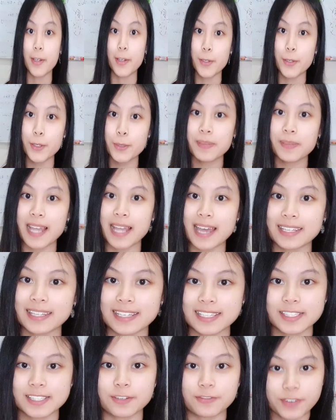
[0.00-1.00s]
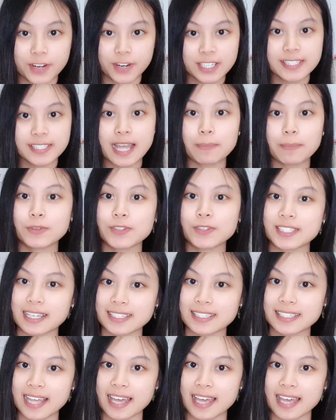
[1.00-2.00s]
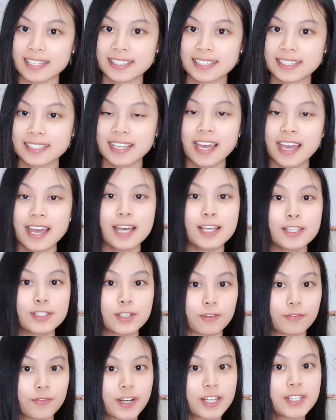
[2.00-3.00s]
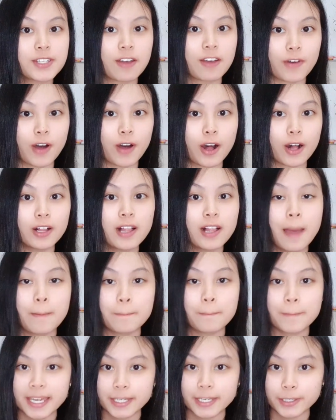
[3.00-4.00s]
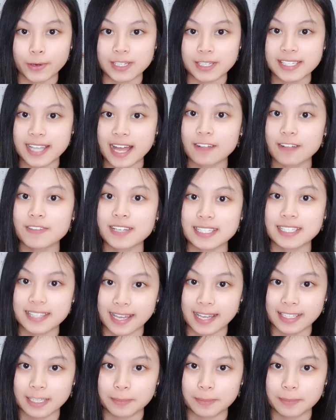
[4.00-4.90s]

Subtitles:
good plan is the first step to success. So first of all, make yourself a study